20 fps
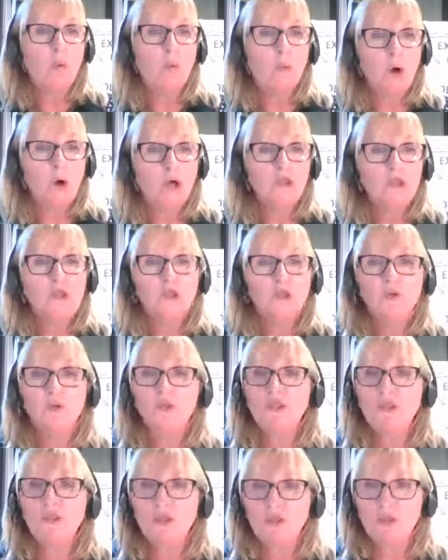what
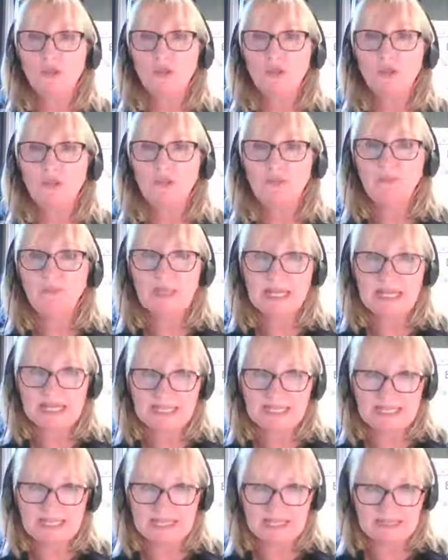would you be
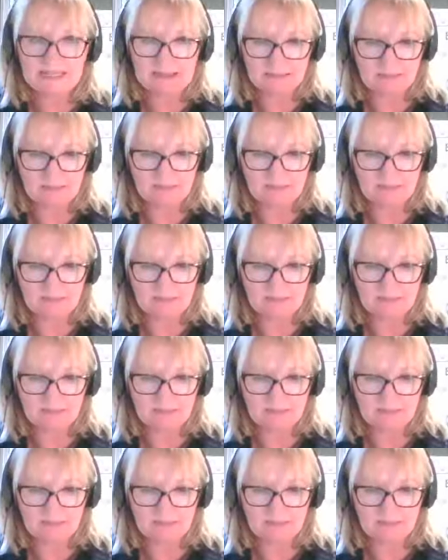eating?